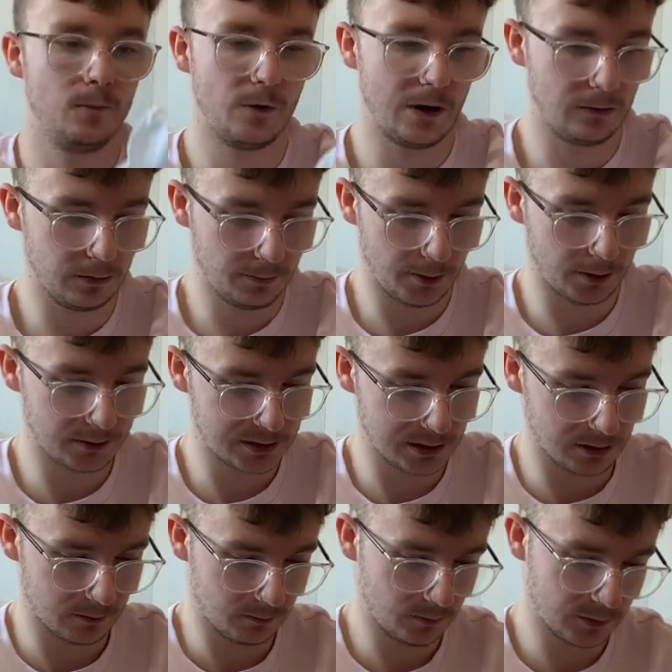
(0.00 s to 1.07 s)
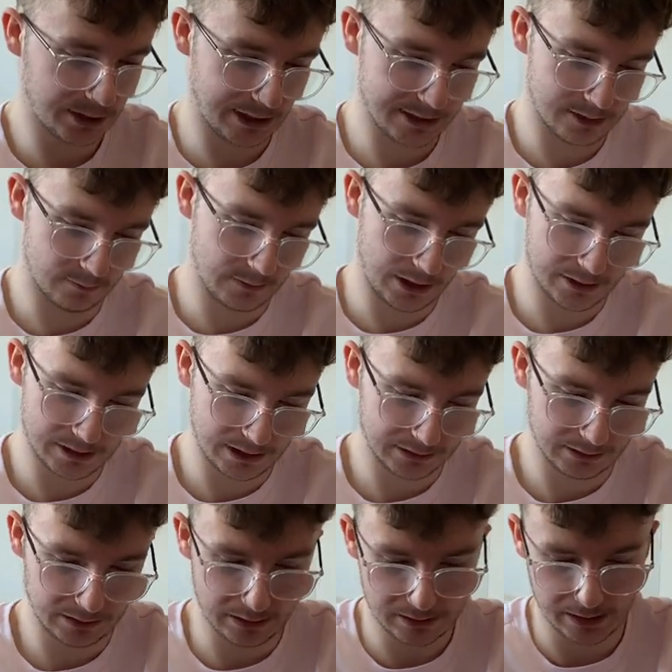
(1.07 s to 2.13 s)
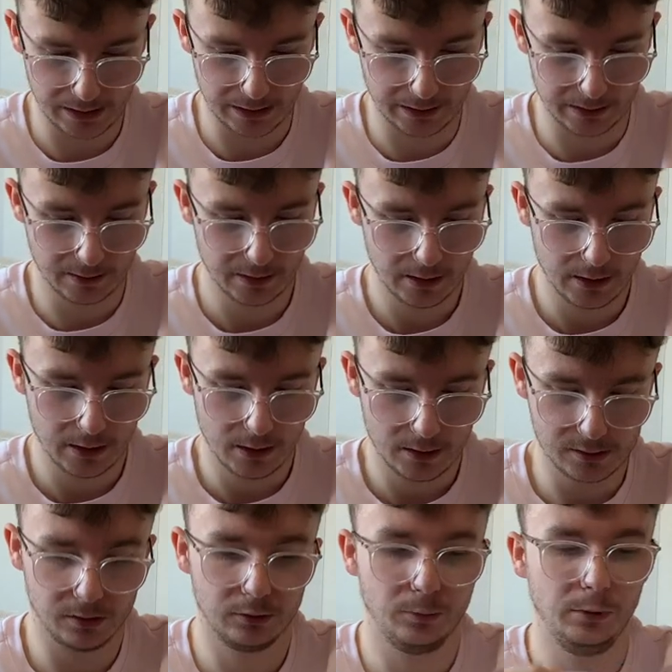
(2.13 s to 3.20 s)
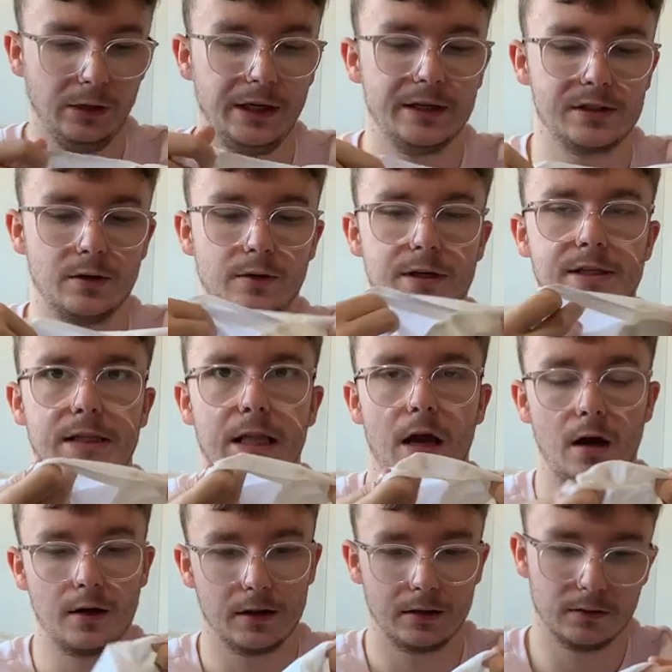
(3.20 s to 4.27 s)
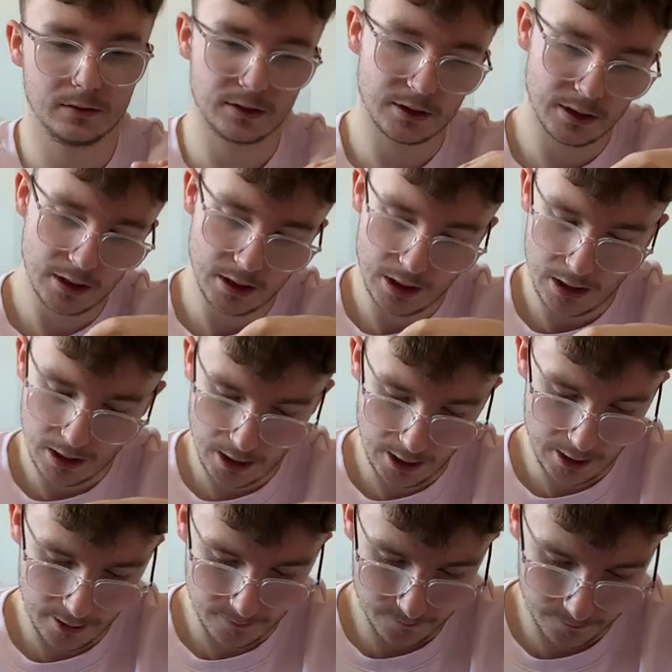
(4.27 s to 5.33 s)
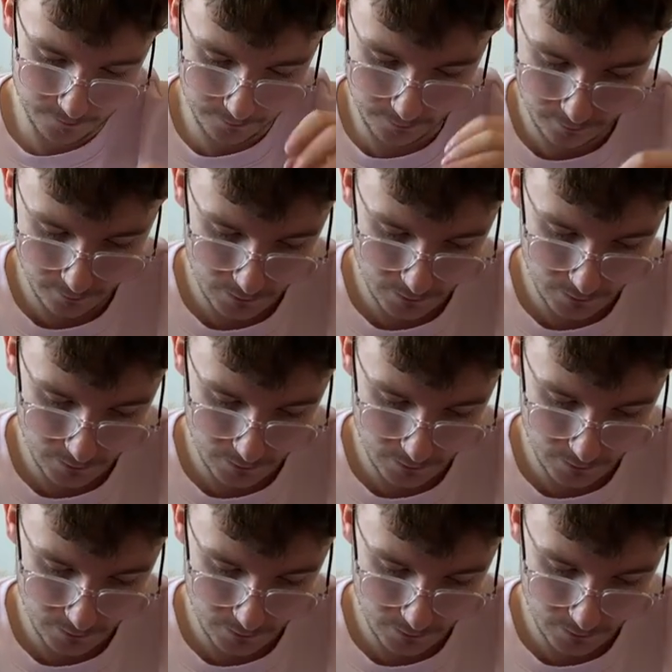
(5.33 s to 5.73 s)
around the bottom, so that's some nice added detailing. It's not double layer, sorry, it's lined. Um,